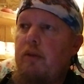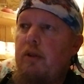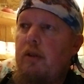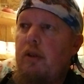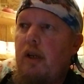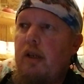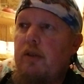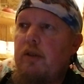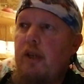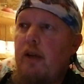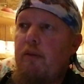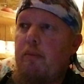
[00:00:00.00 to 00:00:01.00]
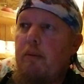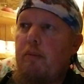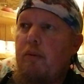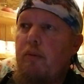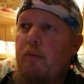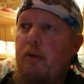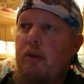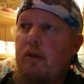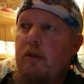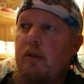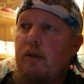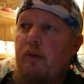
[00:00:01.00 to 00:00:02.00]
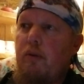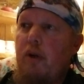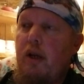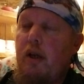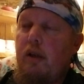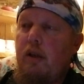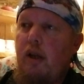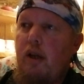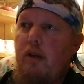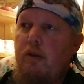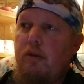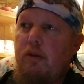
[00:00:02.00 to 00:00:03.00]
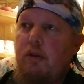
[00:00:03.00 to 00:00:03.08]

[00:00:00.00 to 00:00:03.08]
and I just can't remember what it is or why and how.